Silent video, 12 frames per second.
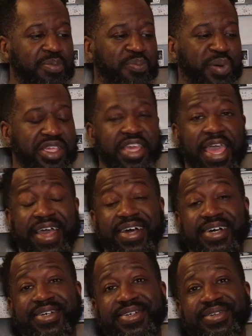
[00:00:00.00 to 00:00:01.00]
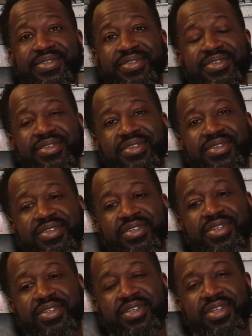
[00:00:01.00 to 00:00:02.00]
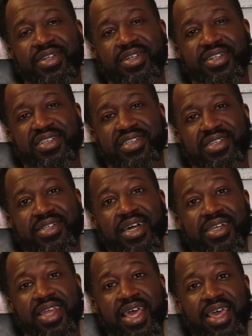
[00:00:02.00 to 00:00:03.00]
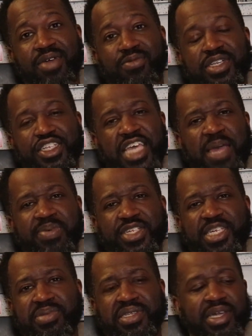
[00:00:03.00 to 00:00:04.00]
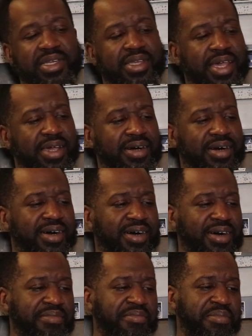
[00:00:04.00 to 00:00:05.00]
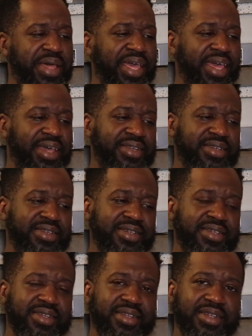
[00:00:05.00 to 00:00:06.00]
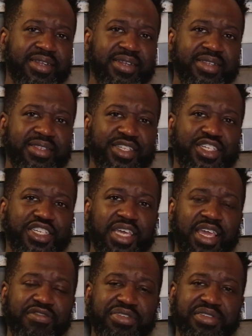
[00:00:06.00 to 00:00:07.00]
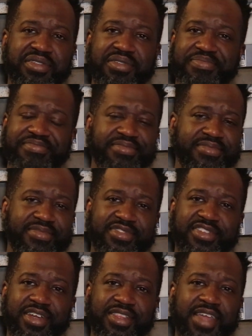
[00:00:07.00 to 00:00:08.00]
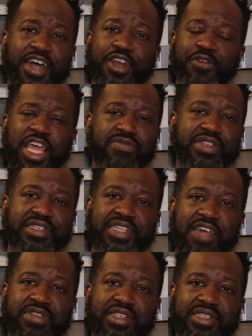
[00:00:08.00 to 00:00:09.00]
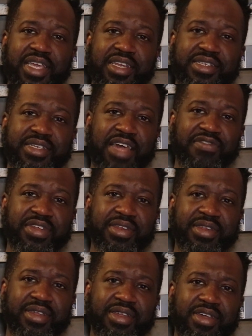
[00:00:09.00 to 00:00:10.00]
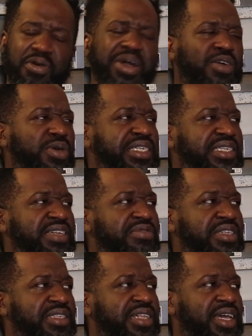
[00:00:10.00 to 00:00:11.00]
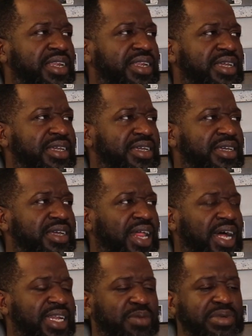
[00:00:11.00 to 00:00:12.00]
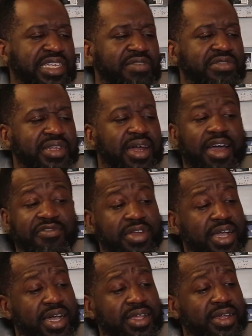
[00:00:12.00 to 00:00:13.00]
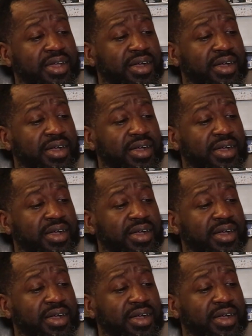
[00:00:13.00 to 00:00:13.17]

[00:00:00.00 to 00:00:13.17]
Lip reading: But yeah, Sunday was Championship Sunday. Oh man, the Chiefs took down the Ravens 17-7. Or was it 17-10? I think it was 17-10. I forgot.